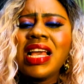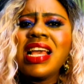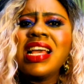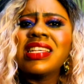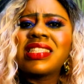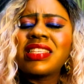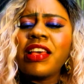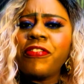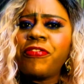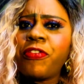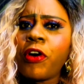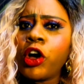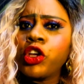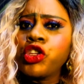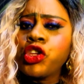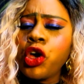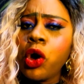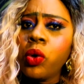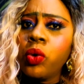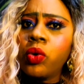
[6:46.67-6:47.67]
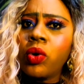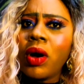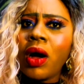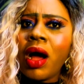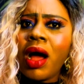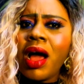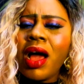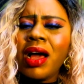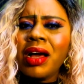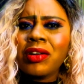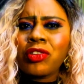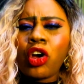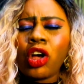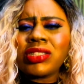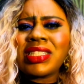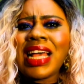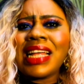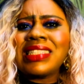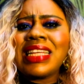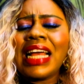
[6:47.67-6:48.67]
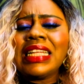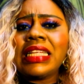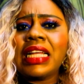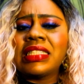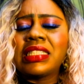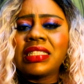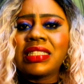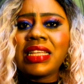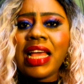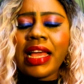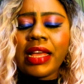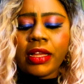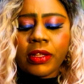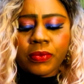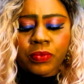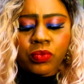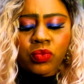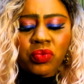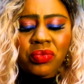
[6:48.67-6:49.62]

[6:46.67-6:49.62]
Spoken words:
is it for you? Because at the end of the day,